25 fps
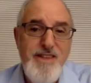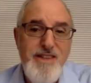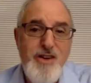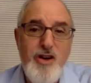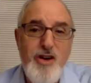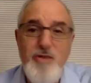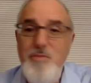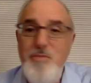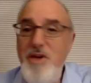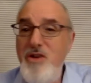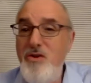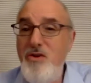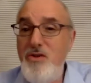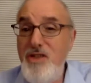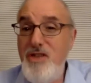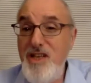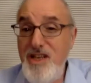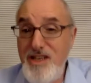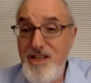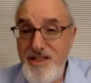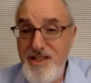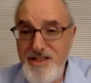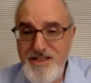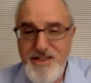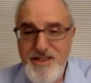or Ben
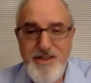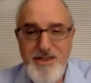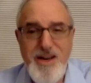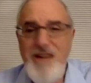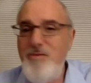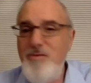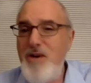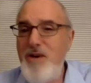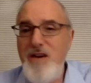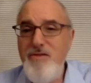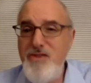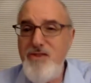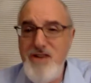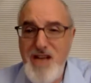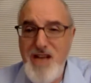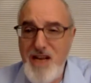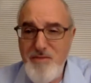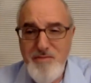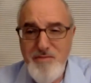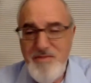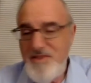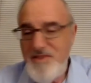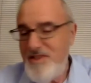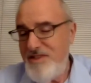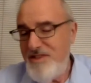Olil or whatever
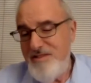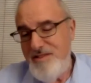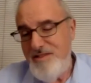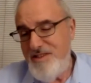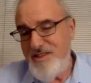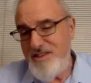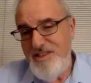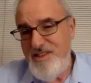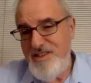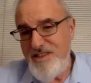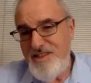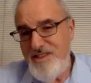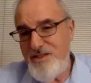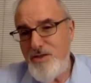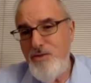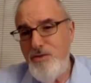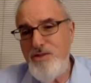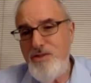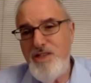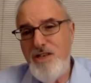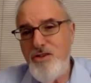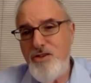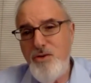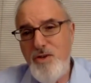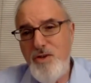name, it's too
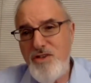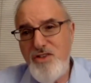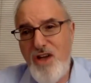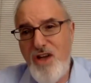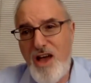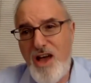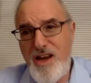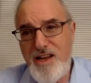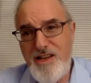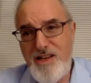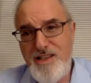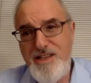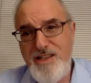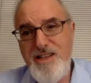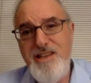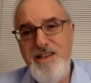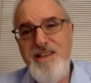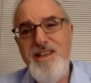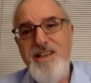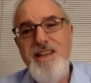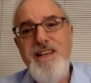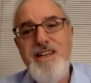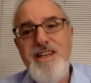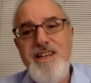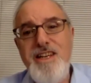too exotic. Didn't
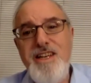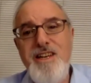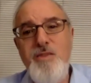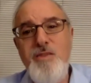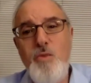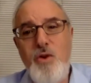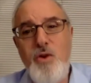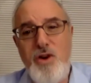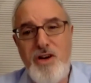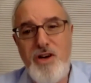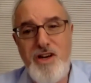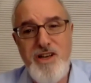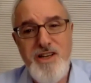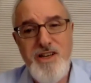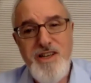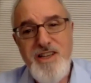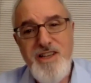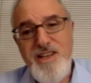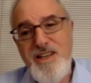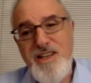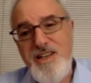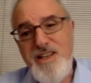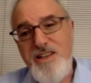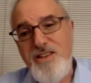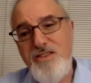didn't work.
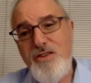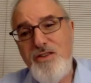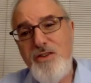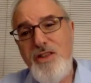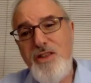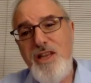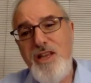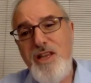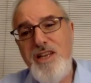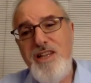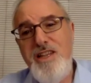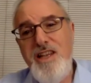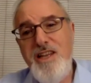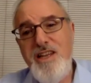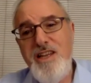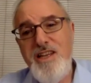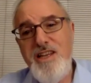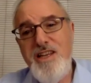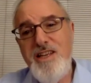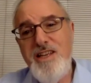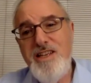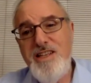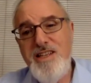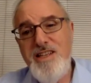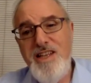So they
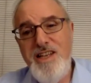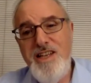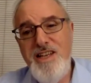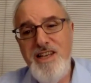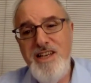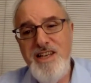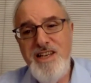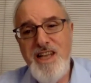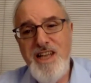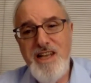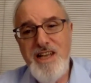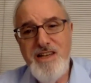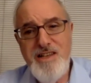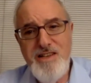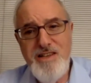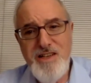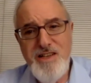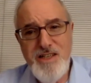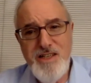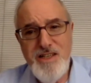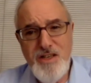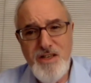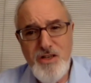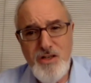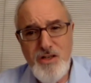they uh, they didn't get
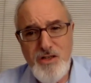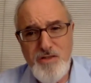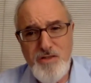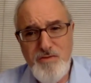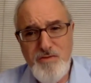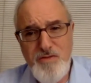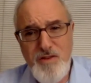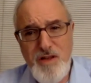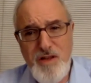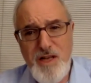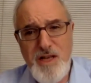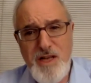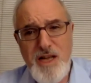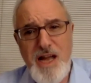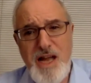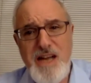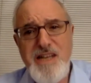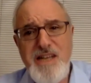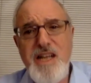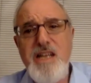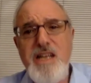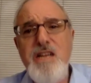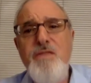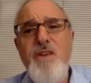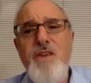
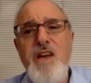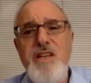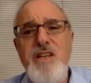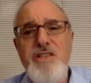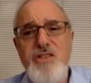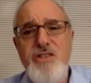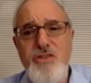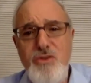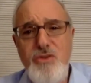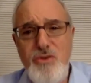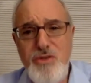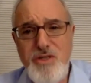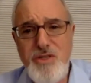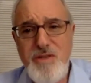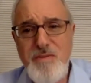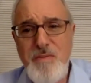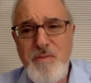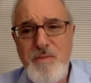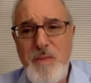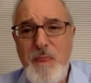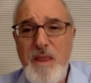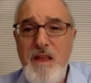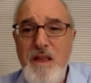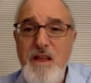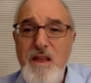identified as Jews.
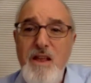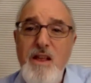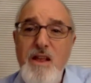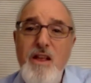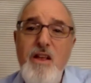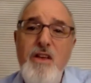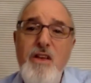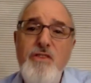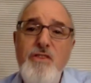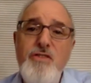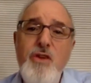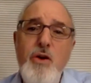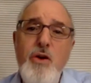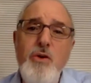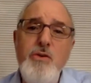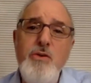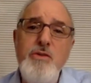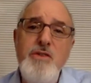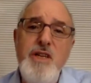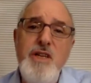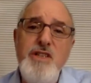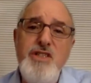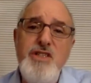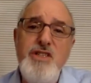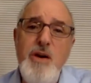
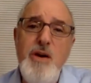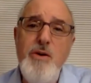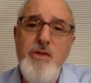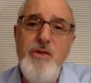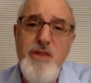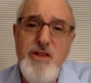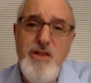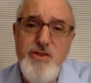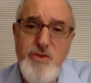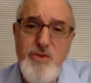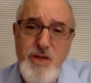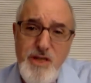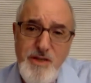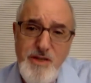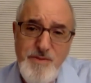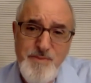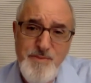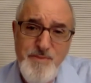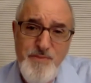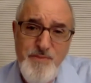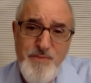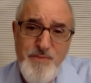So Shearith Israel